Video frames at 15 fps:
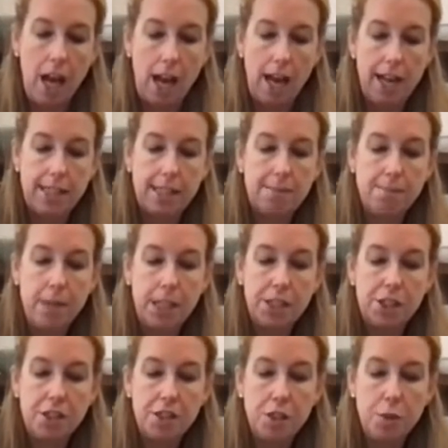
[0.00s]
as
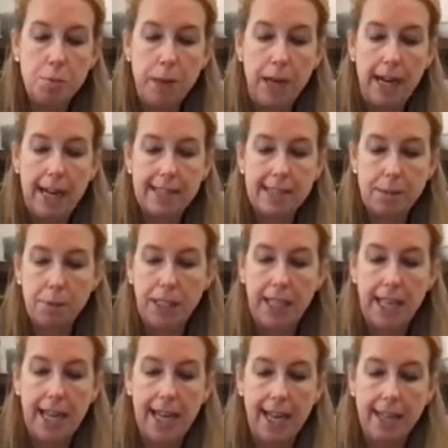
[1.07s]
much as you possibly
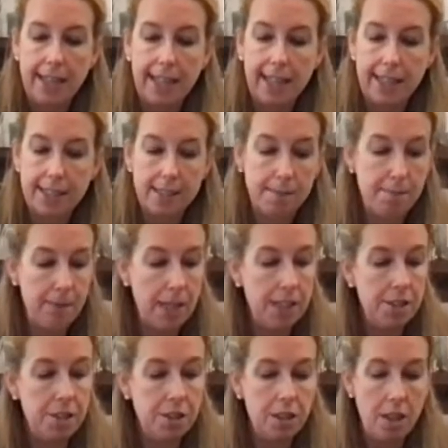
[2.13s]
can. Get as
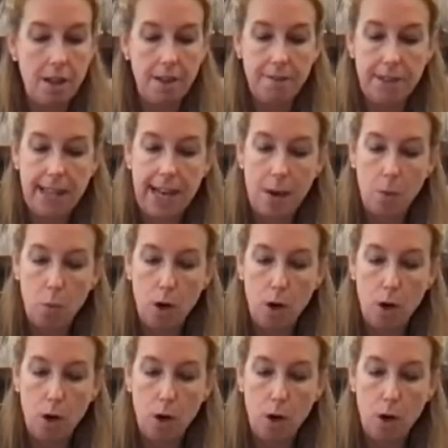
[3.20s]
much of that